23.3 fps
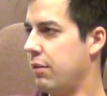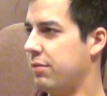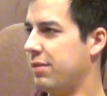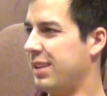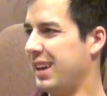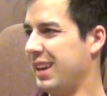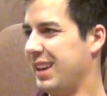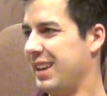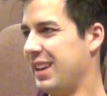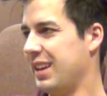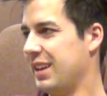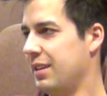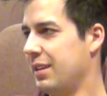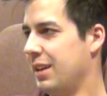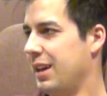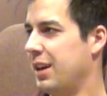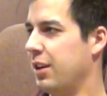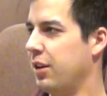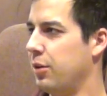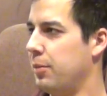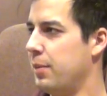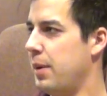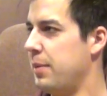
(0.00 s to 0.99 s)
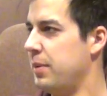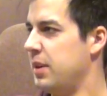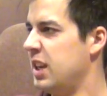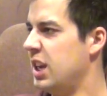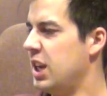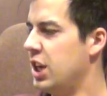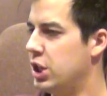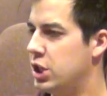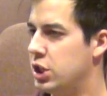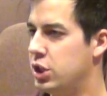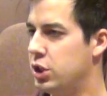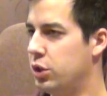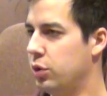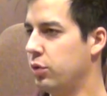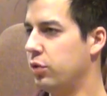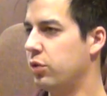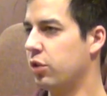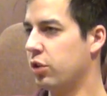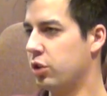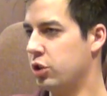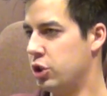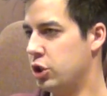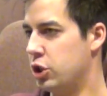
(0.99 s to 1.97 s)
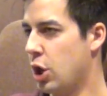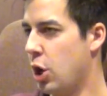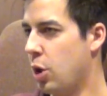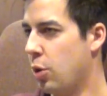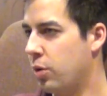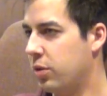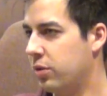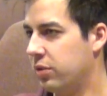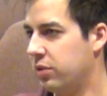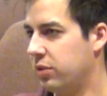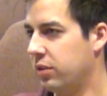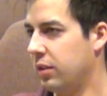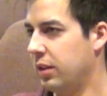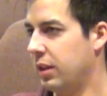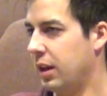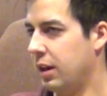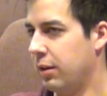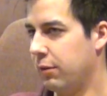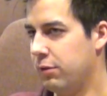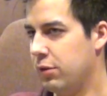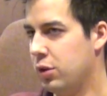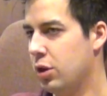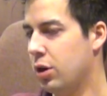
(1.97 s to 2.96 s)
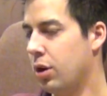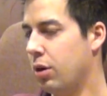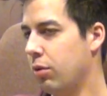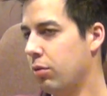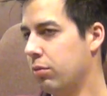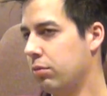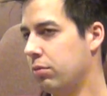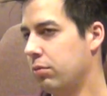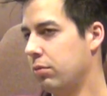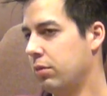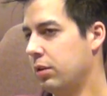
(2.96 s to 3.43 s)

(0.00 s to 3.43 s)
like, I don't know, maybe issues or jokes that if you